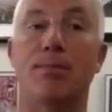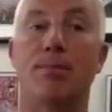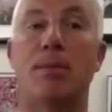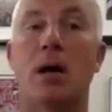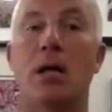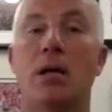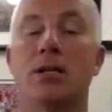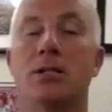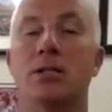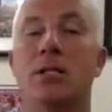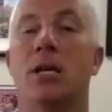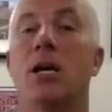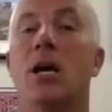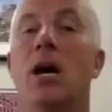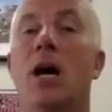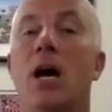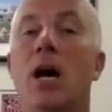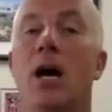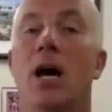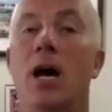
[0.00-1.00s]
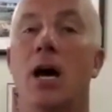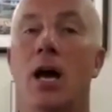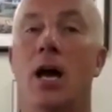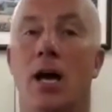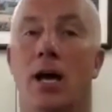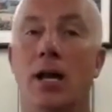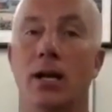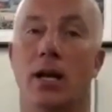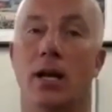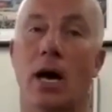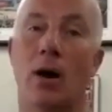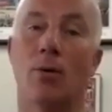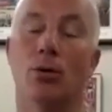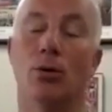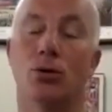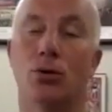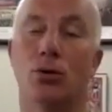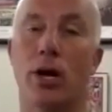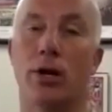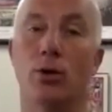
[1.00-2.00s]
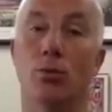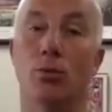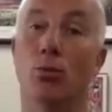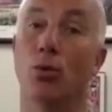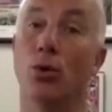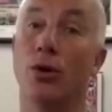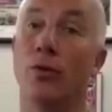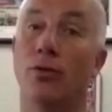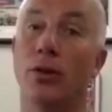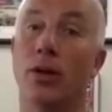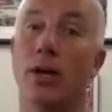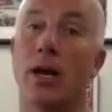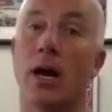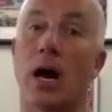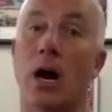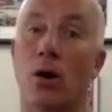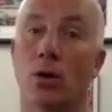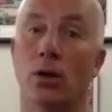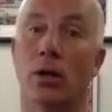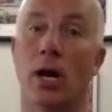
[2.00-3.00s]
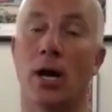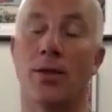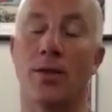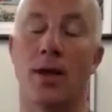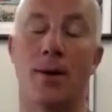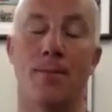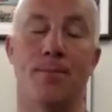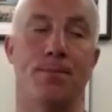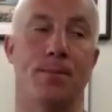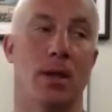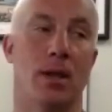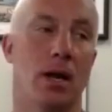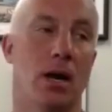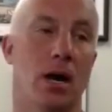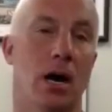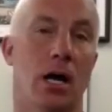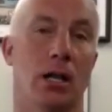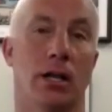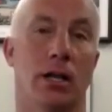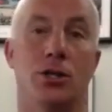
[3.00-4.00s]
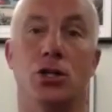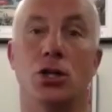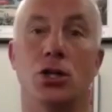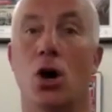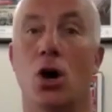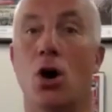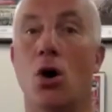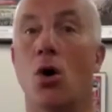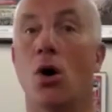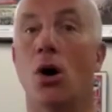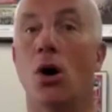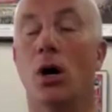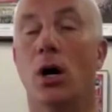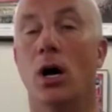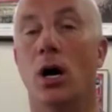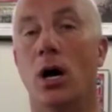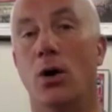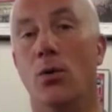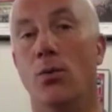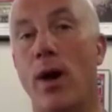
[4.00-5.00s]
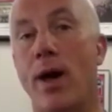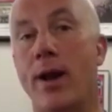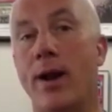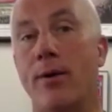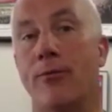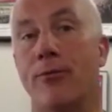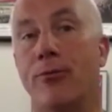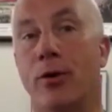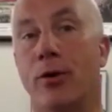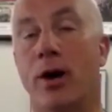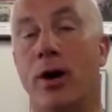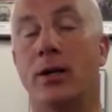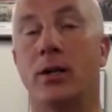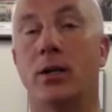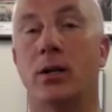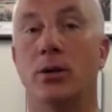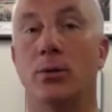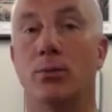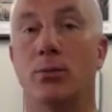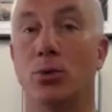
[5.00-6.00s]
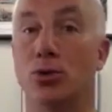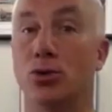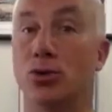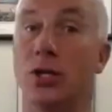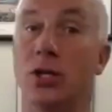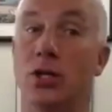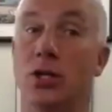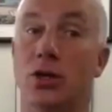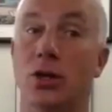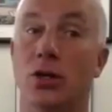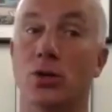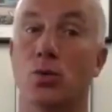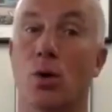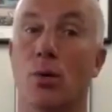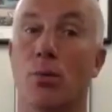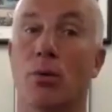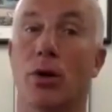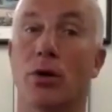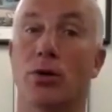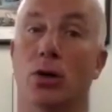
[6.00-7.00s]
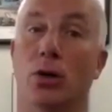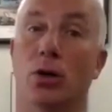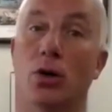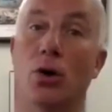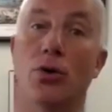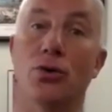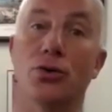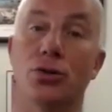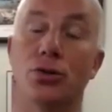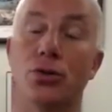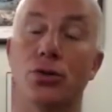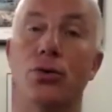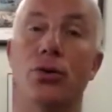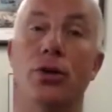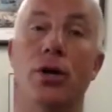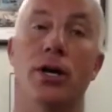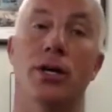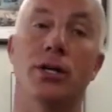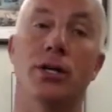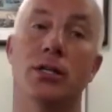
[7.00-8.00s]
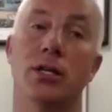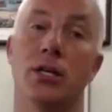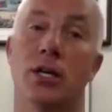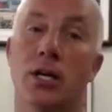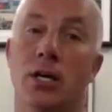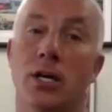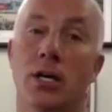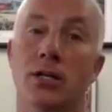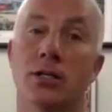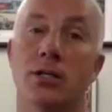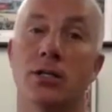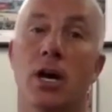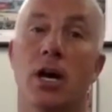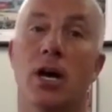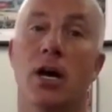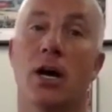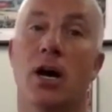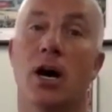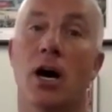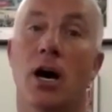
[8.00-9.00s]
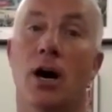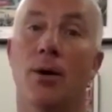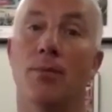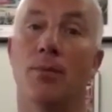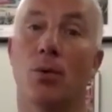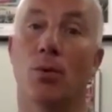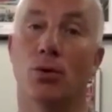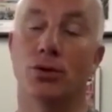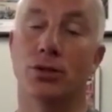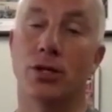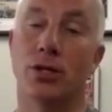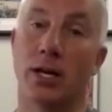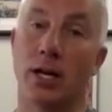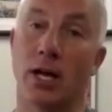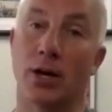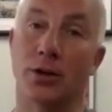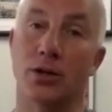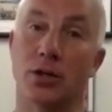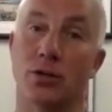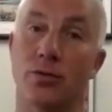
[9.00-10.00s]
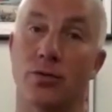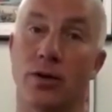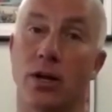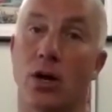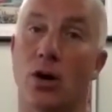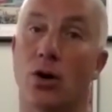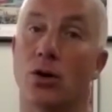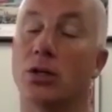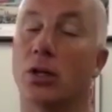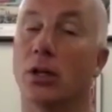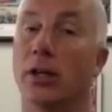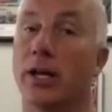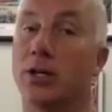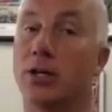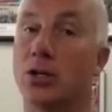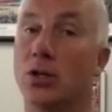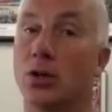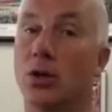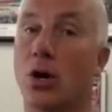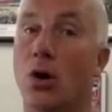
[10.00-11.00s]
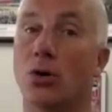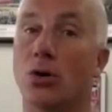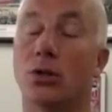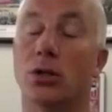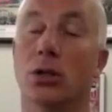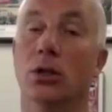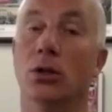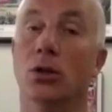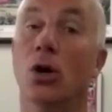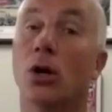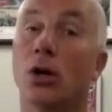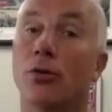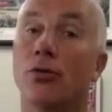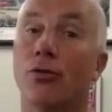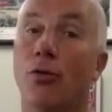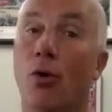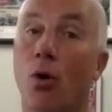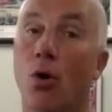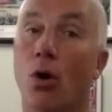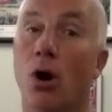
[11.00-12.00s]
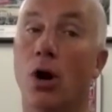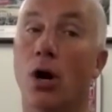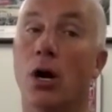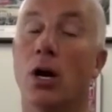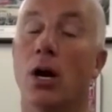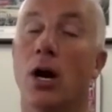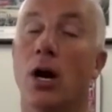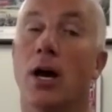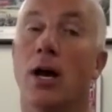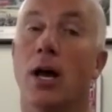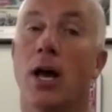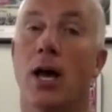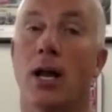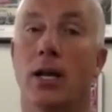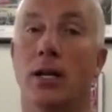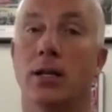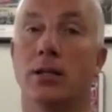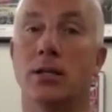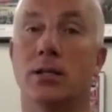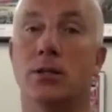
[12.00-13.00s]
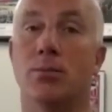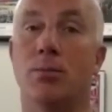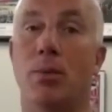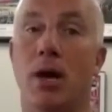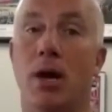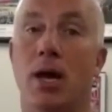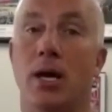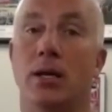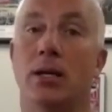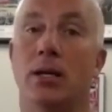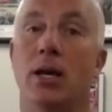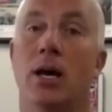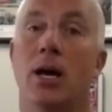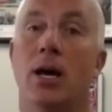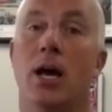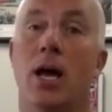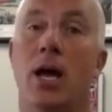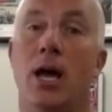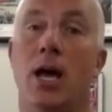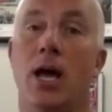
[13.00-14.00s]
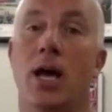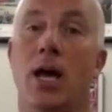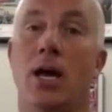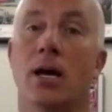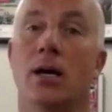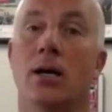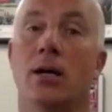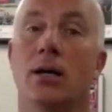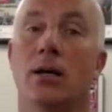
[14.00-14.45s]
policy, and I will try to briefly outline them. I'll let you know right up front, the procedure as World Electric goes through this is we're sending out this video to let you know to look for and anticipate a